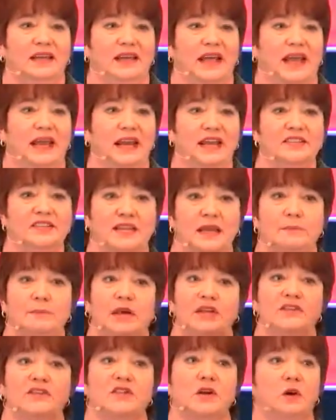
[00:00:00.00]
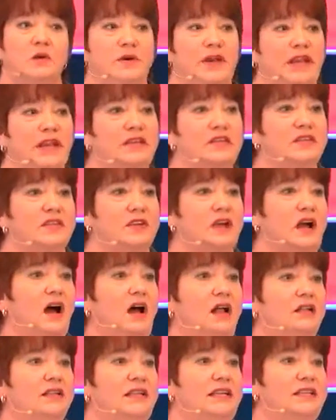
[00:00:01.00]
and I skip my stone into the
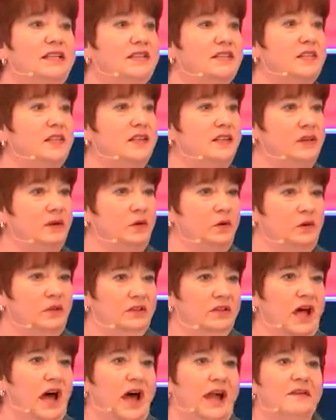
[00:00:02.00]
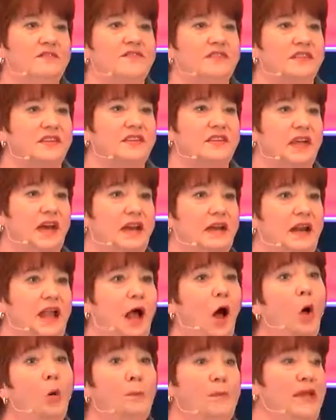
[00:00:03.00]
colleagues' lives that
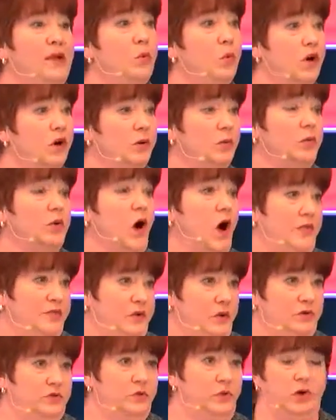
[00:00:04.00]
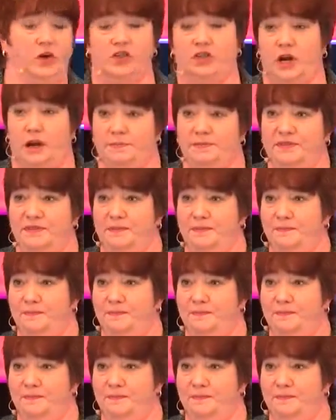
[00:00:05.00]
help me work on those workshops.